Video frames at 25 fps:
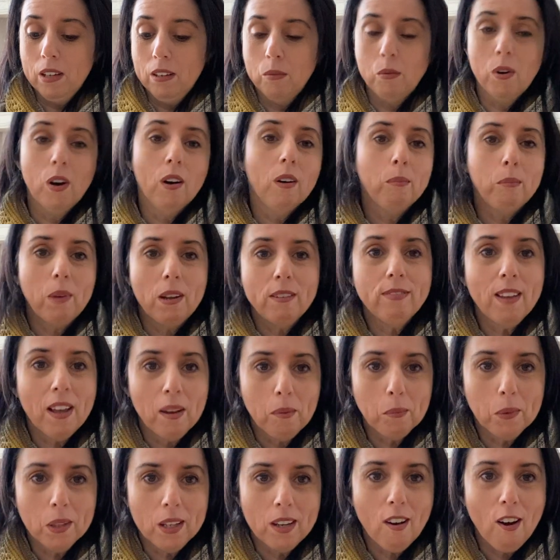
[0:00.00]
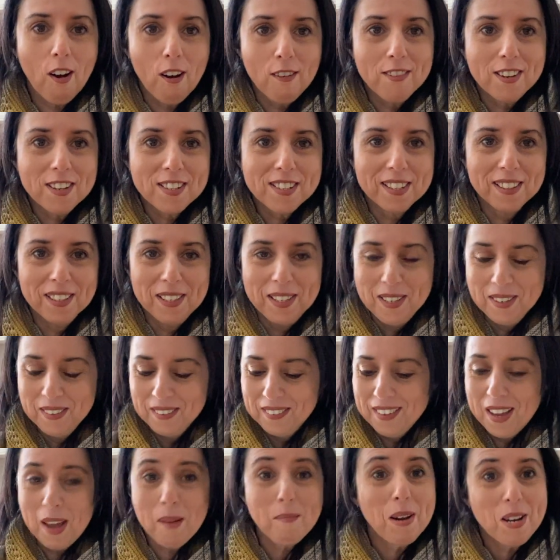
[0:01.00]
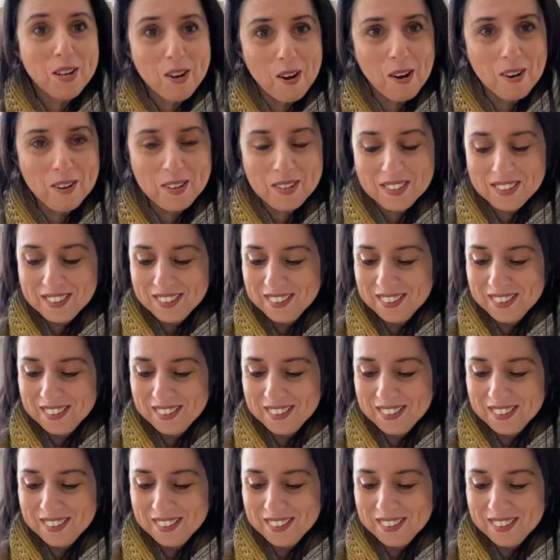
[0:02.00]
Well, my family, obviously, and my dogs.